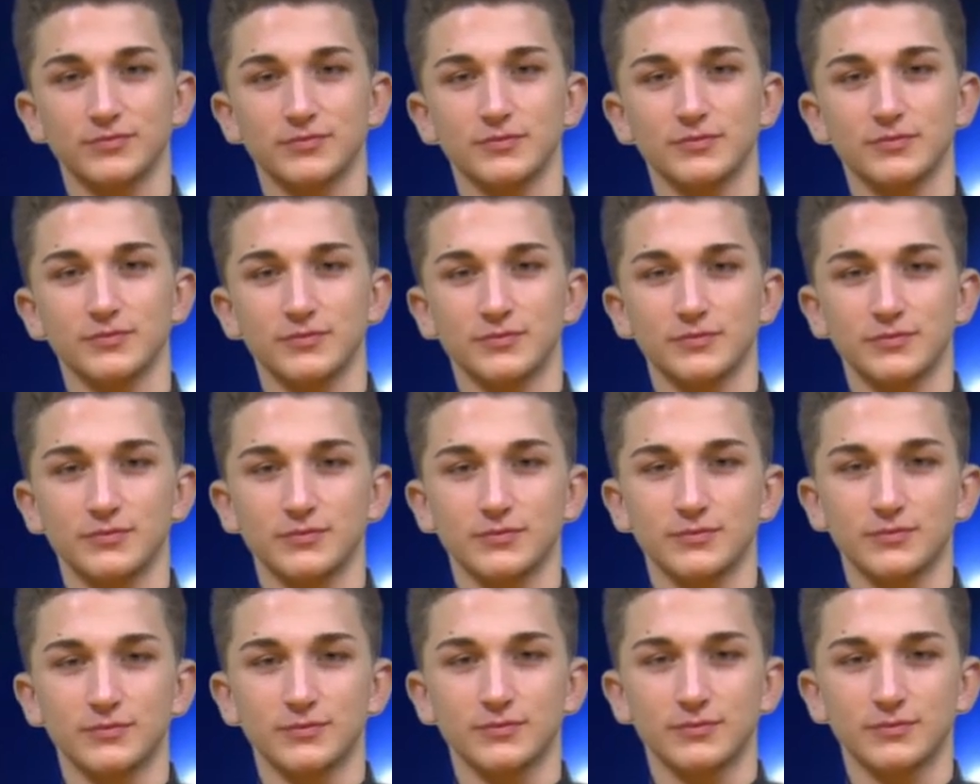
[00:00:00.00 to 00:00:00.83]

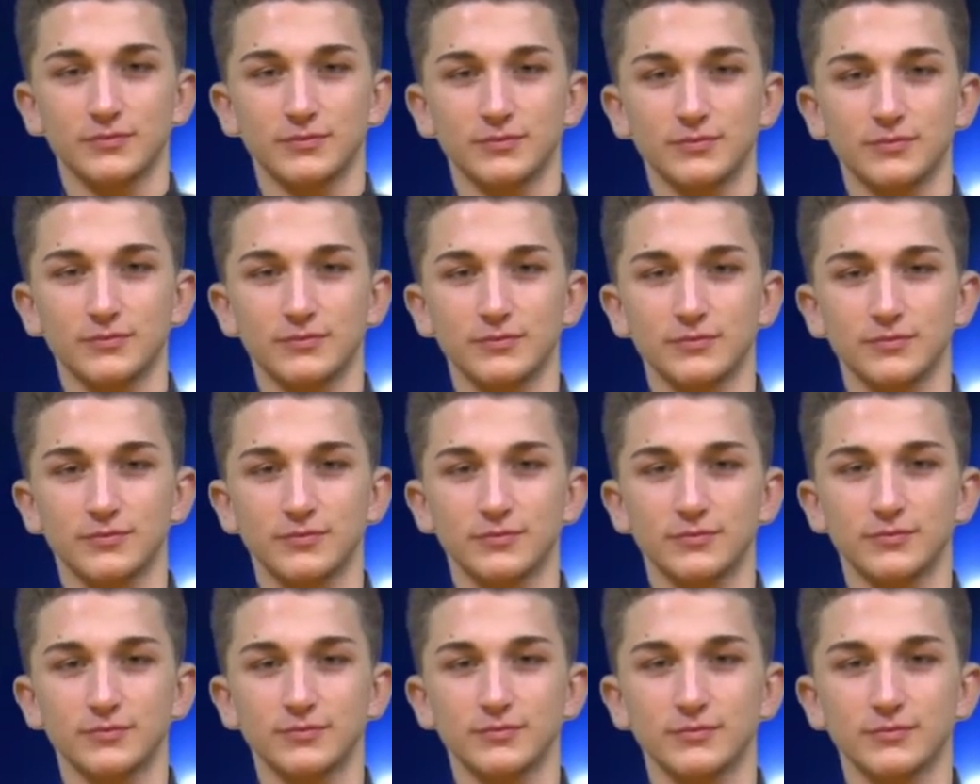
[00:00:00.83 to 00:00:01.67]

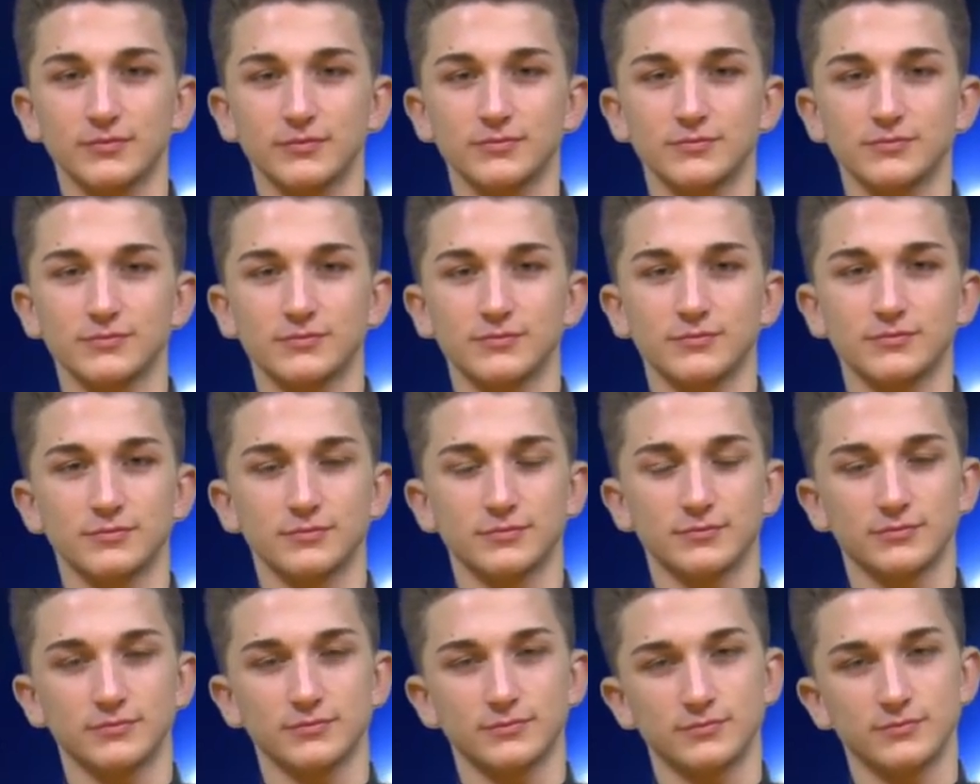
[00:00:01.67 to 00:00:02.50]

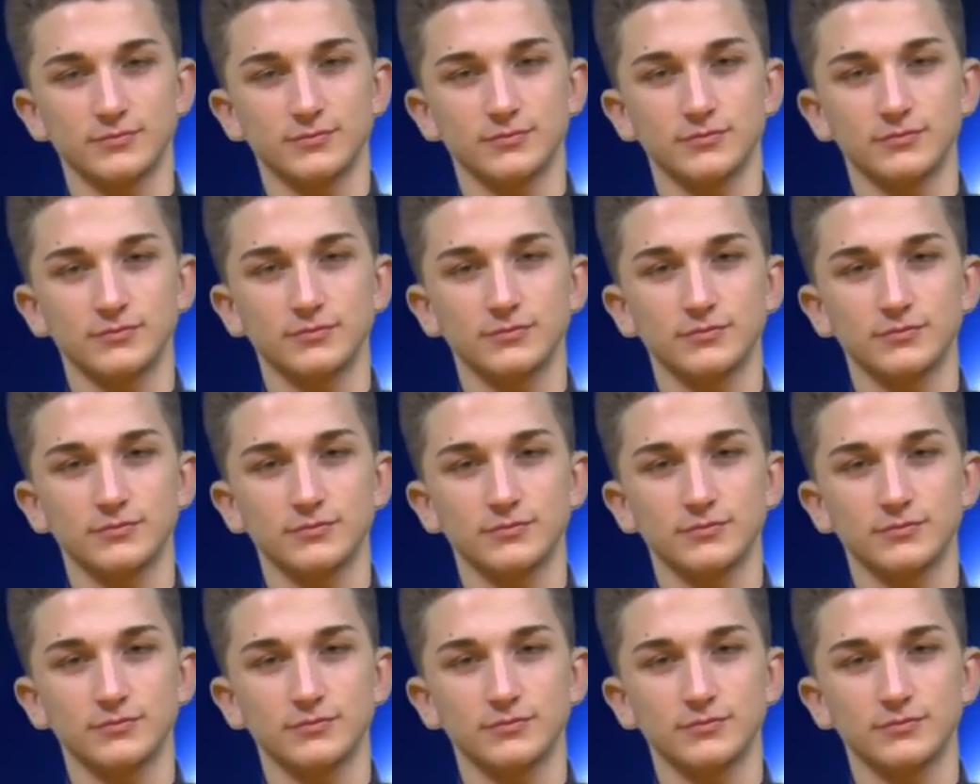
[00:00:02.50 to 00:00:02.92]
The person shown says nothing.